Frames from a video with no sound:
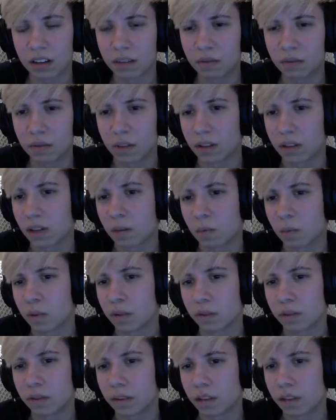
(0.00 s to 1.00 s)
for a
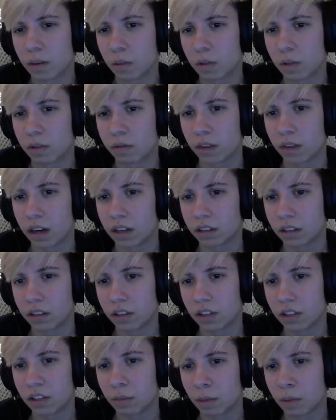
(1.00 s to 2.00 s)
number of very
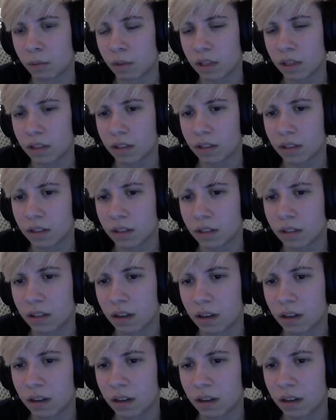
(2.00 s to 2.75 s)
legitimate reasons.